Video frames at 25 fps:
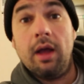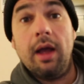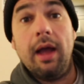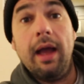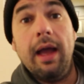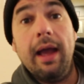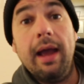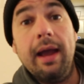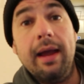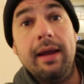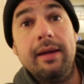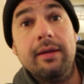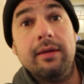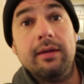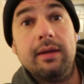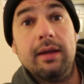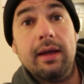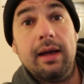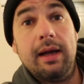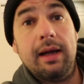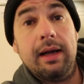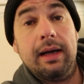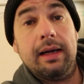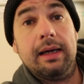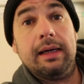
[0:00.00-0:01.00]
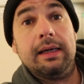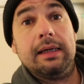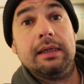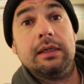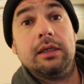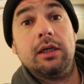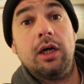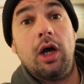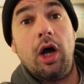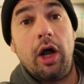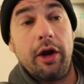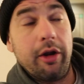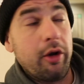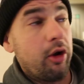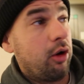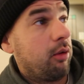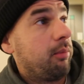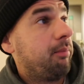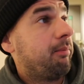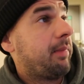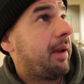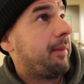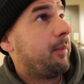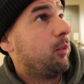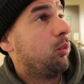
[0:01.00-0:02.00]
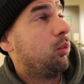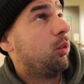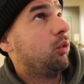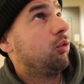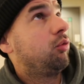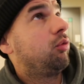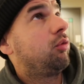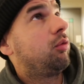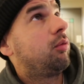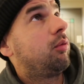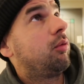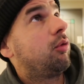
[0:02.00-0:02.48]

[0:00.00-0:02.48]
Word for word: And uh, I don't know, maybe we'll